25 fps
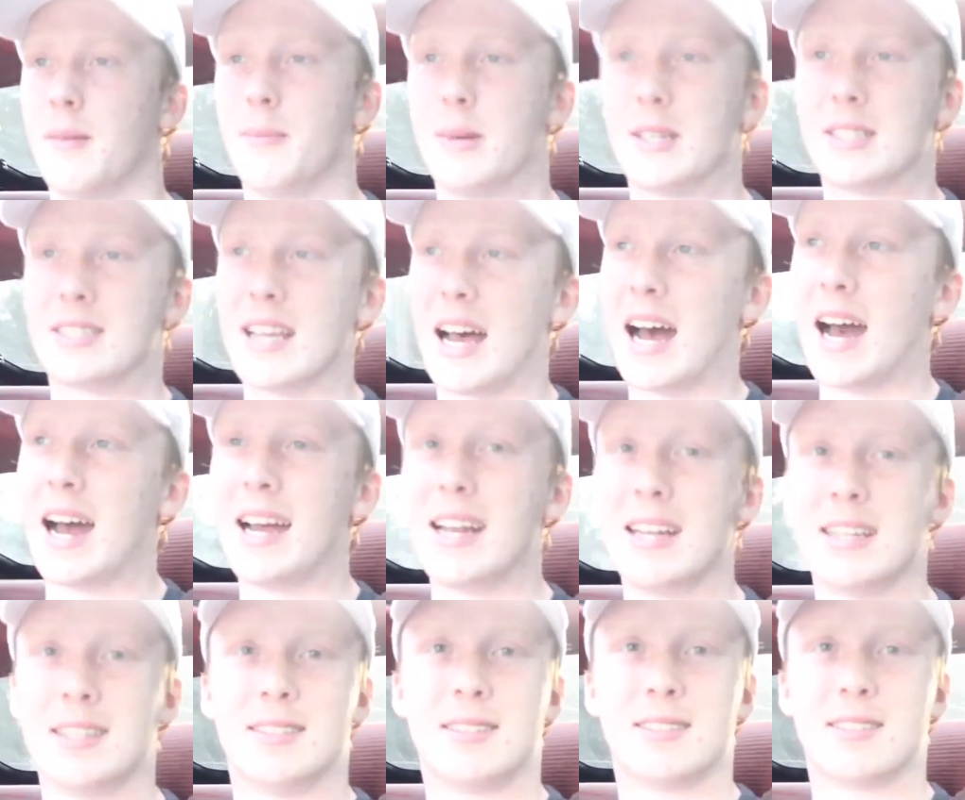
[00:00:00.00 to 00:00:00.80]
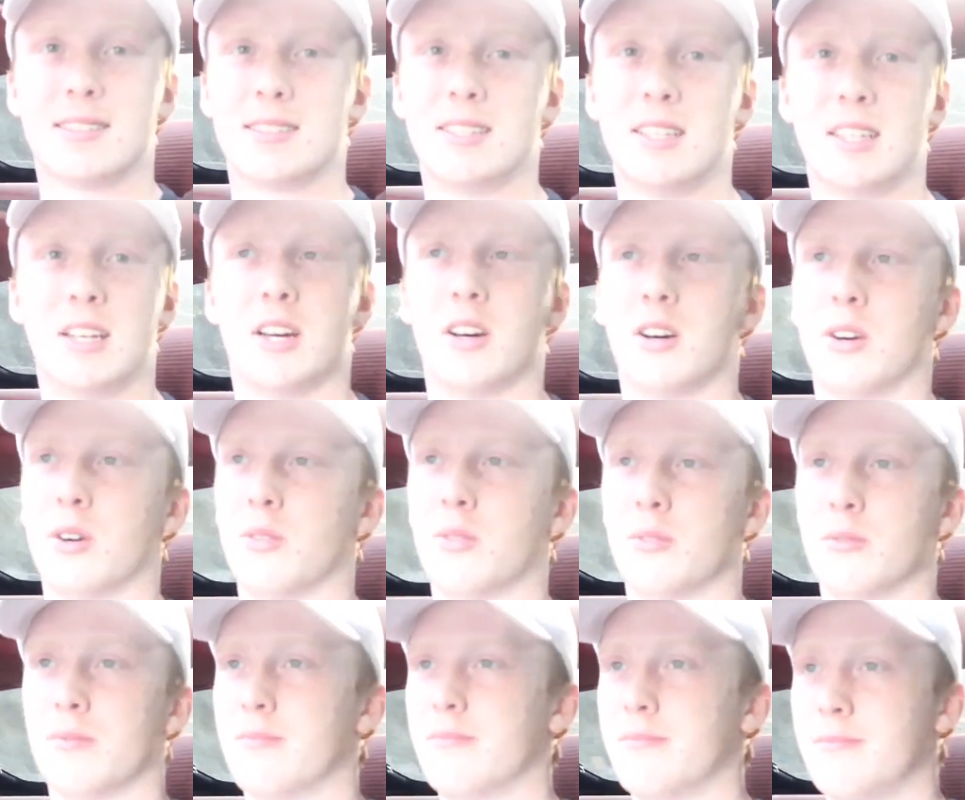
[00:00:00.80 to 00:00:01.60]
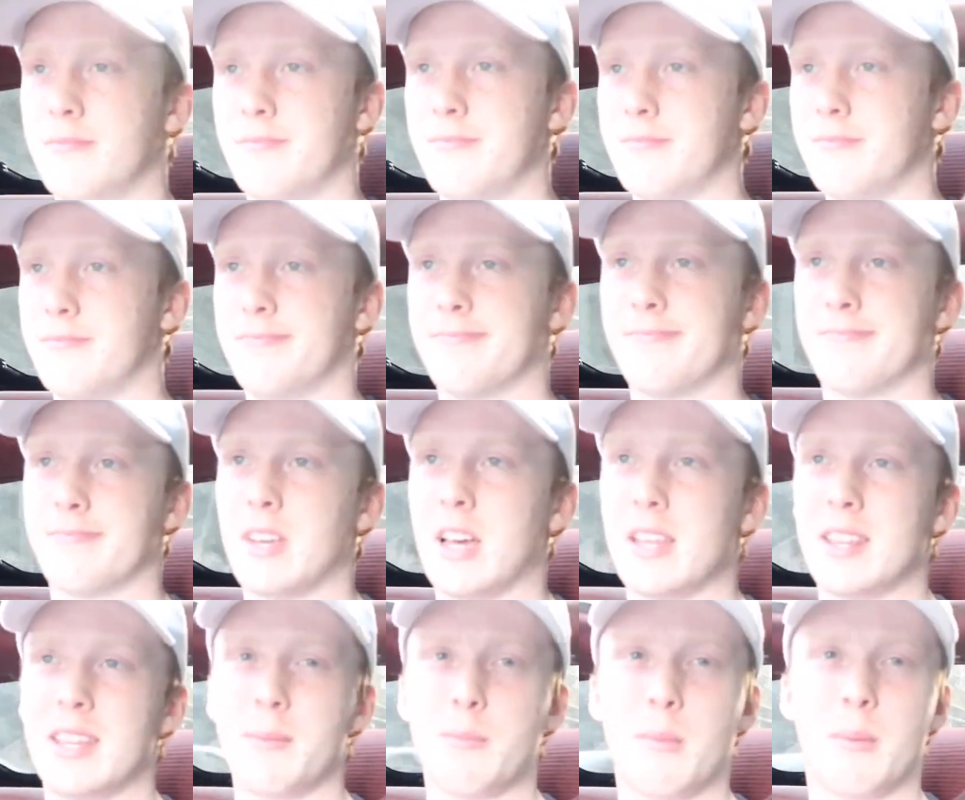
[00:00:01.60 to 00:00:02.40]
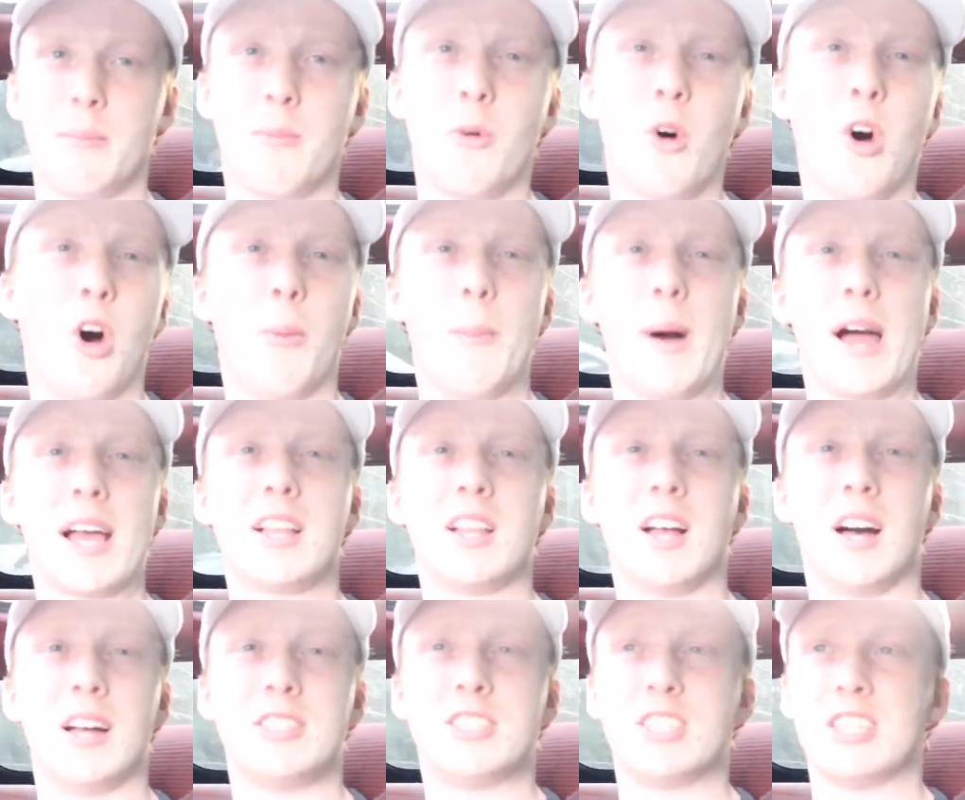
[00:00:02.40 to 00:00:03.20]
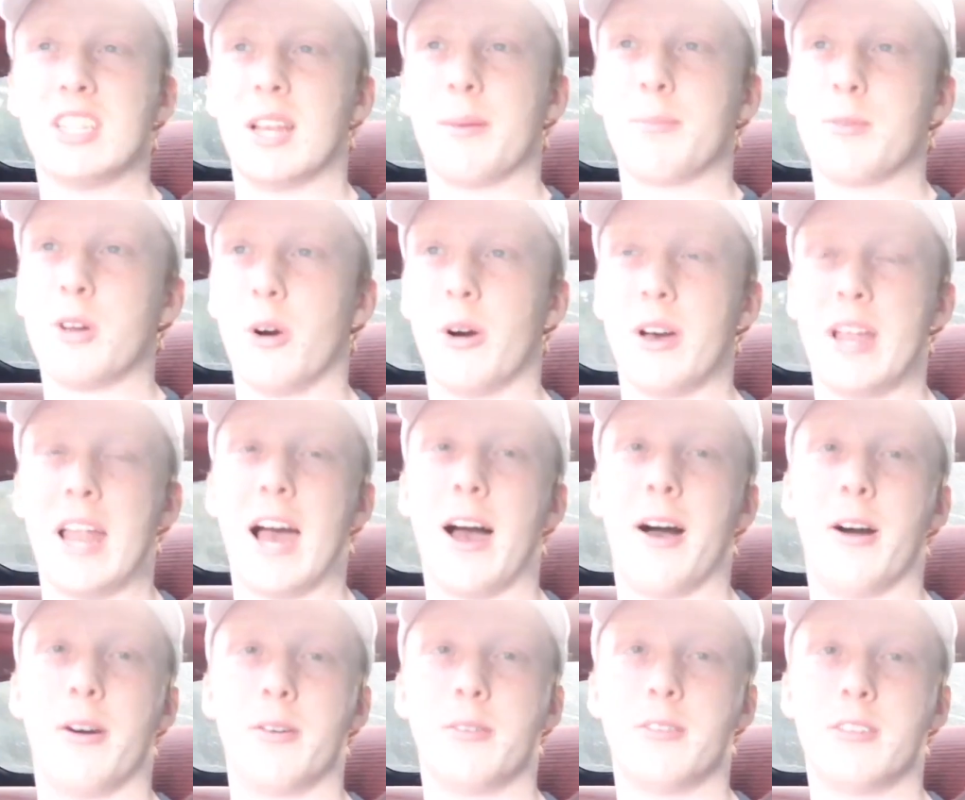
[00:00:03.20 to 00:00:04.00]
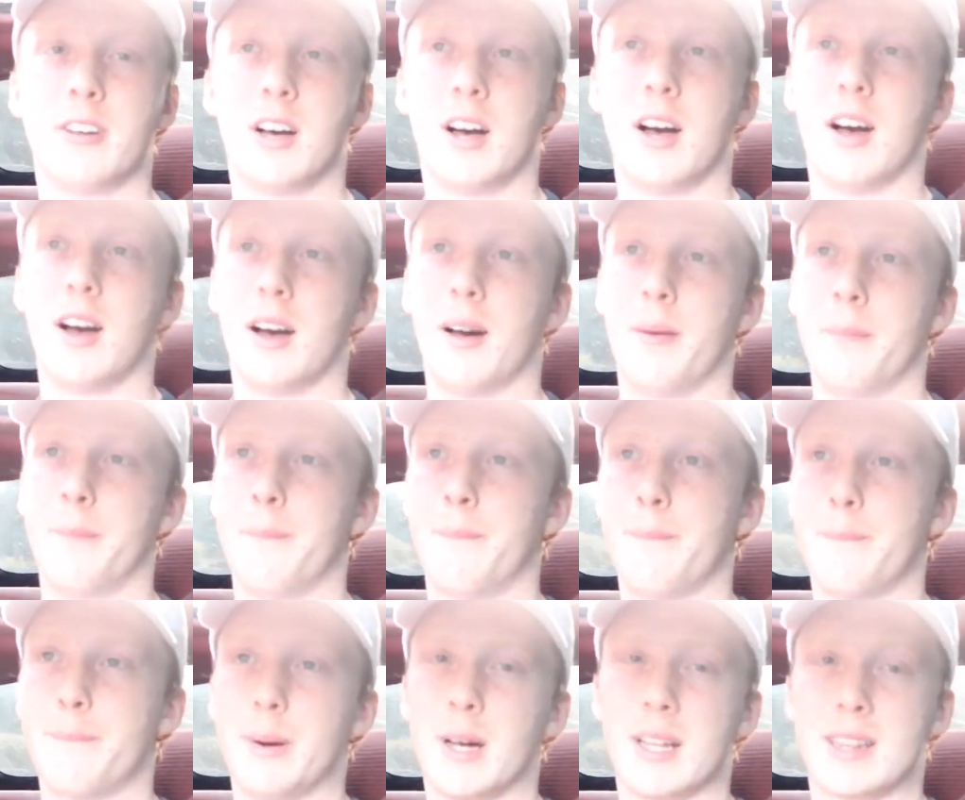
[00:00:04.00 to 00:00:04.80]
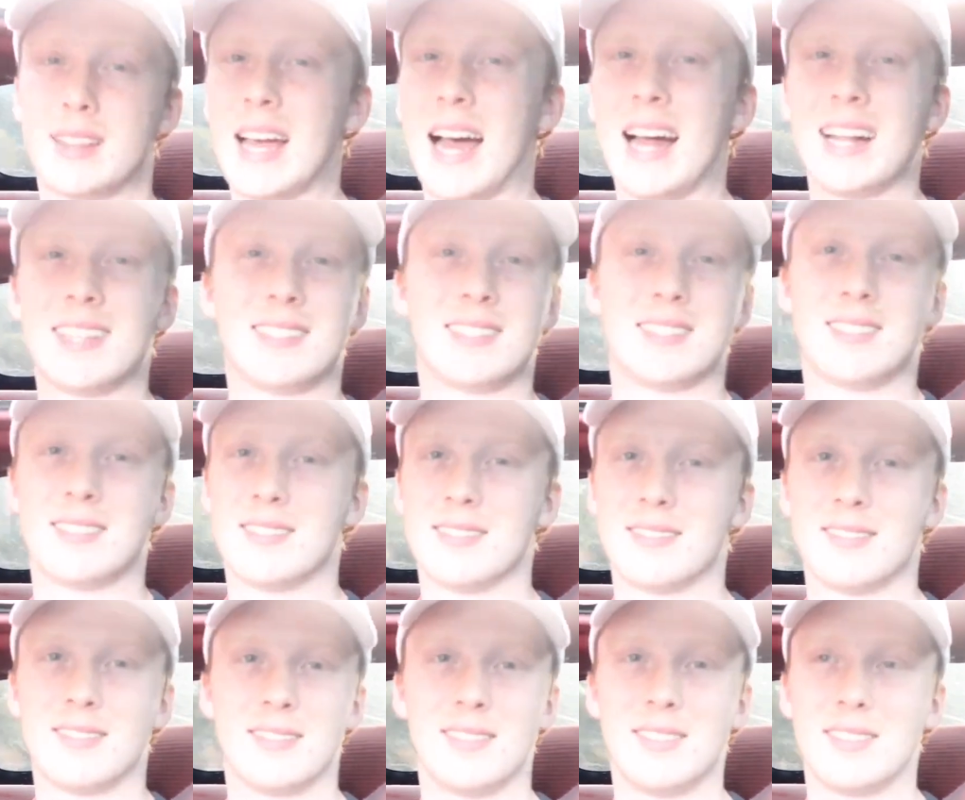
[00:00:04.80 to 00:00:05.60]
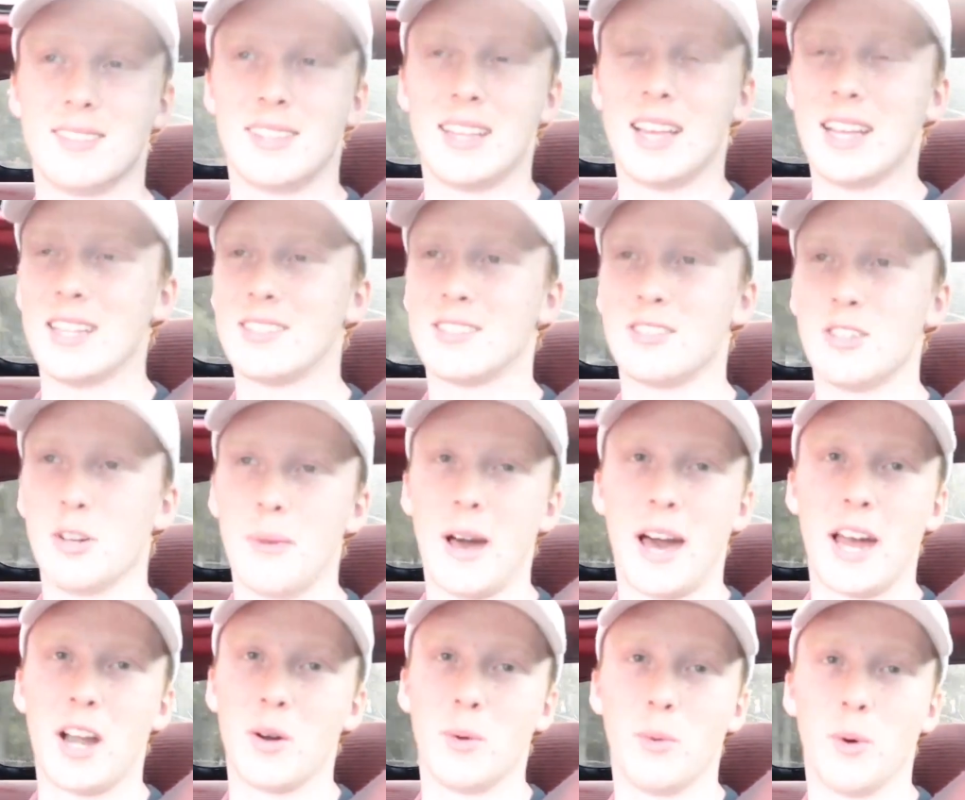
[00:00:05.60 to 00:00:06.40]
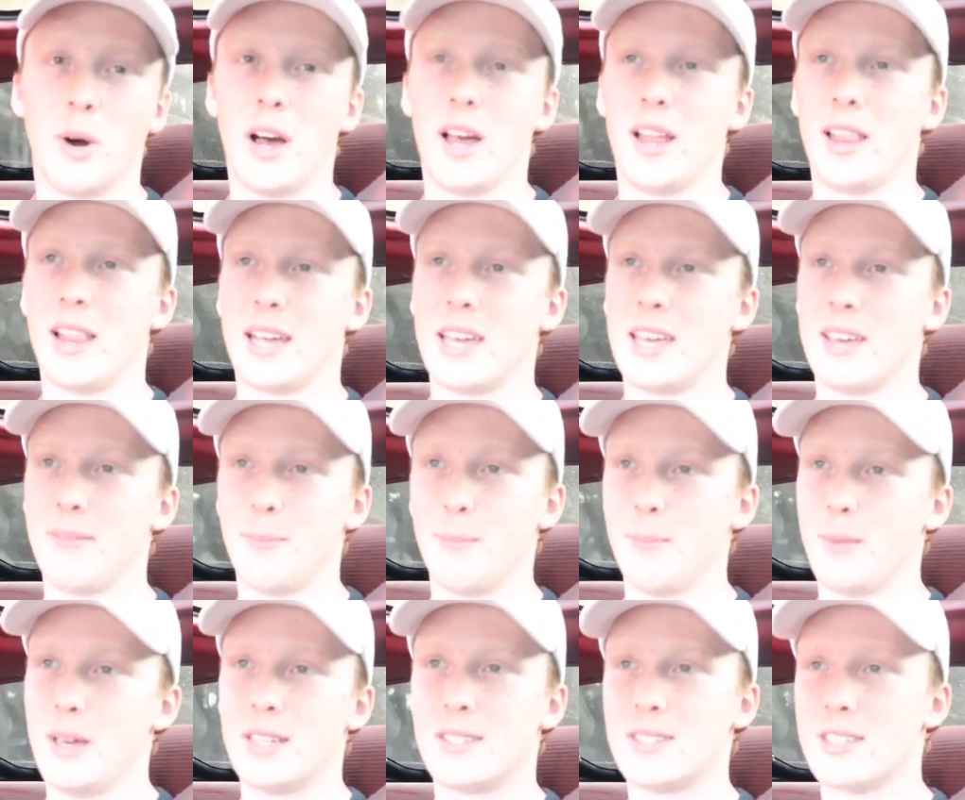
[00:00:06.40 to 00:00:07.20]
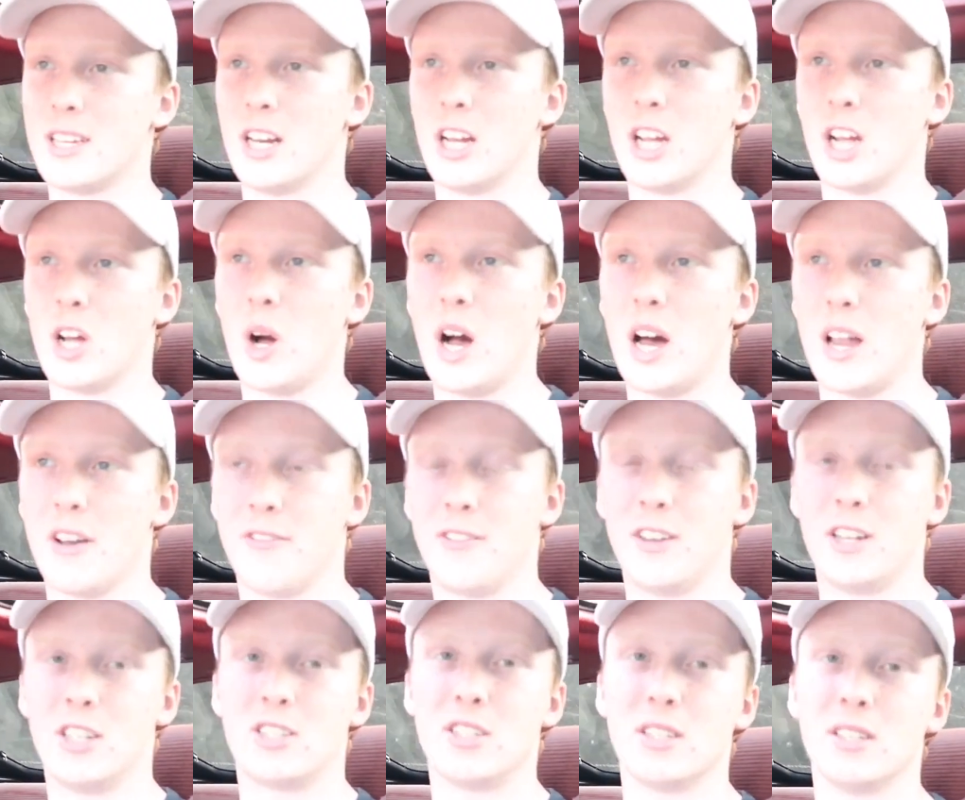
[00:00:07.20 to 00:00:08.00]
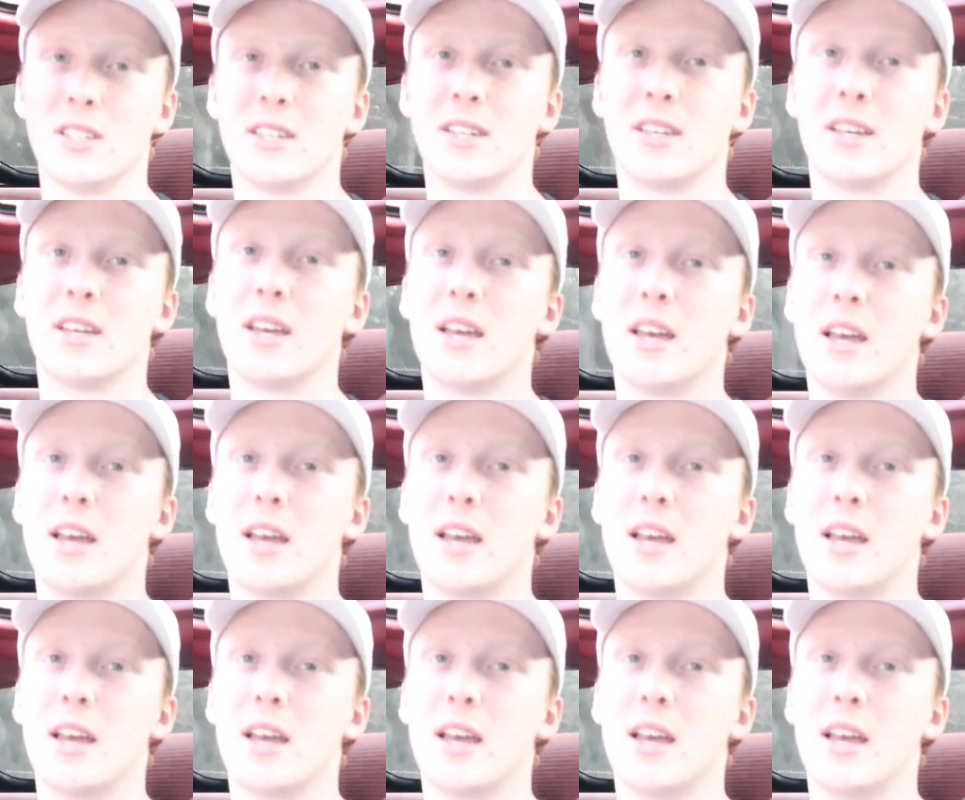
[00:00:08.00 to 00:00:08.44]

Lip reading: Besides, you know, I think, well, my clutch ended up going out. But that's no matter what, like it's gonna go out eventually.